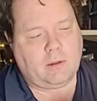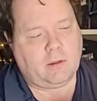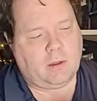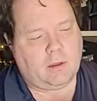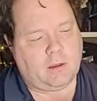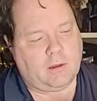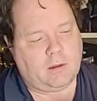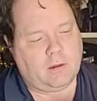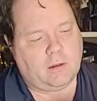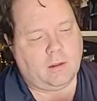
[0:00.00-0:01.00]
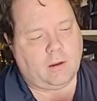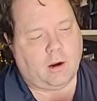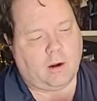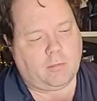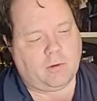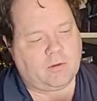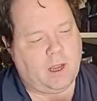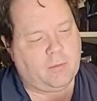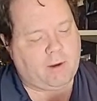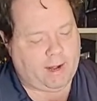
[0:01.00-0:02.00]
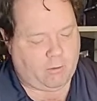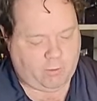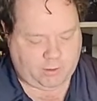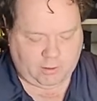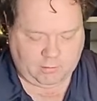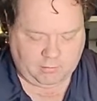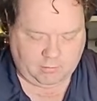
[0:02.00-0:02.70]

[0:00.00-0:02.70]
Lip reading: the arm just comes right out with it.